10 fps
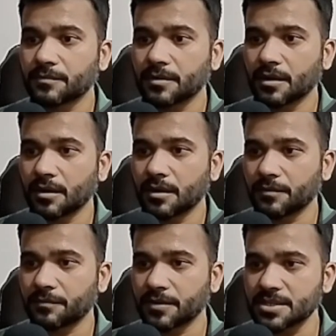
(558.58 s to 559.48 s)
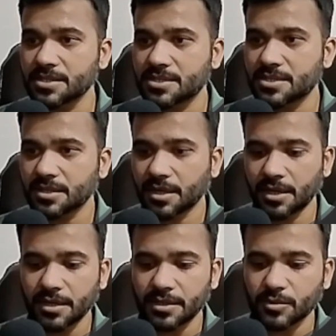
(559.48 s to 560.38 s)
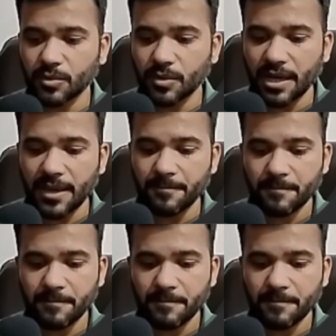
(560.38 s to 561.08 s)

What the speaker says: first underscore name,